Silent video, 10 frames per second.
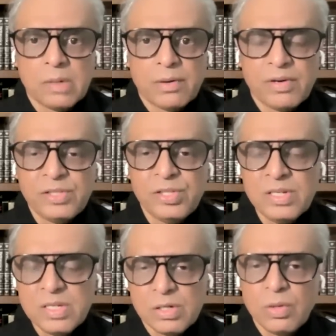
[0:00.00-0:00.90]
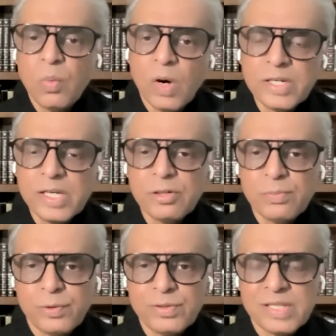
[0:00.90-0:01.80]
regions wanting to
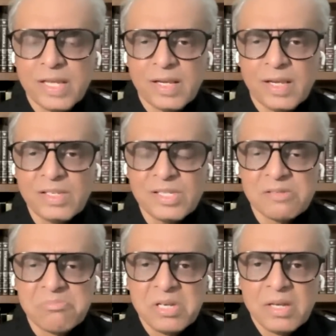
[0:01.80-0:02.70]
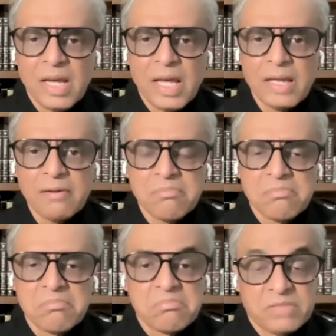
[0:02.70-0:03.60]
push their case. And
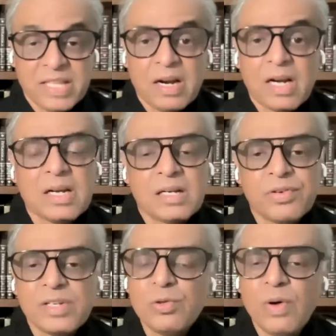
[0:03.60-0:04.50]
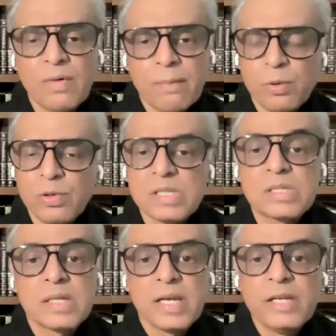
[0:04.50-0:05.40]
there are countries who have
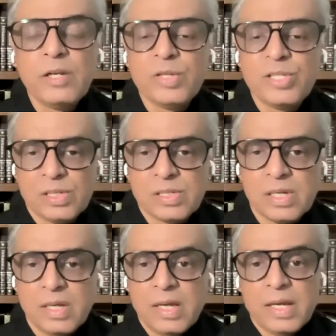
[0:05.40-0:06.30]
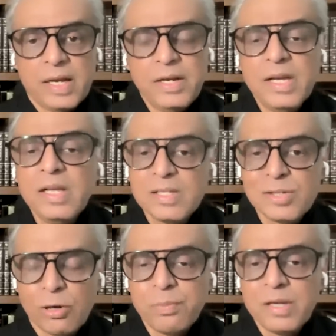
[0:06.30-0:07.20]
opposed individuals. India has
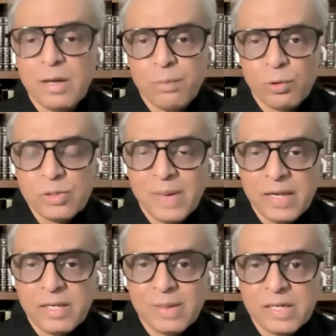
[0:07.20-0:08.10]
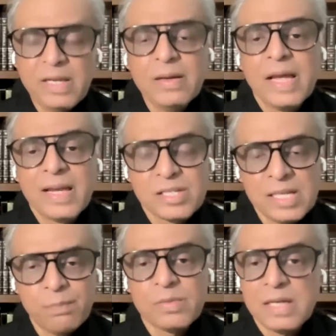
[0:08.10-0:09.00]
not been opposed by anybody,
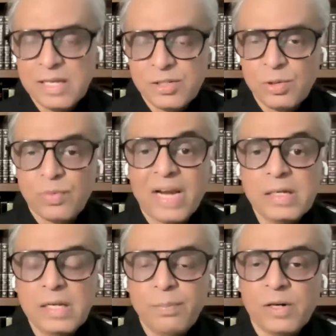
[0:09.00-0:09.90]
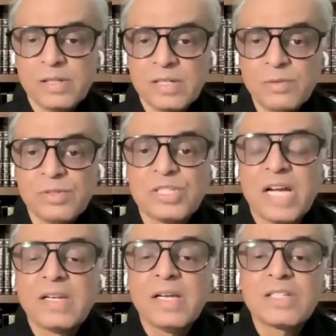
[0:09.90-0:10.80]
except, as you rightly pointed out,
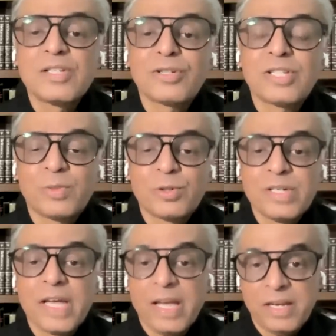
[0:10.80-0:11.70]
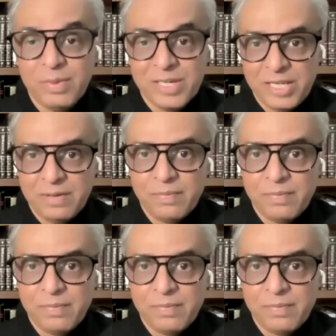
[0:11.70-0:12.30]
China has not supported anybody,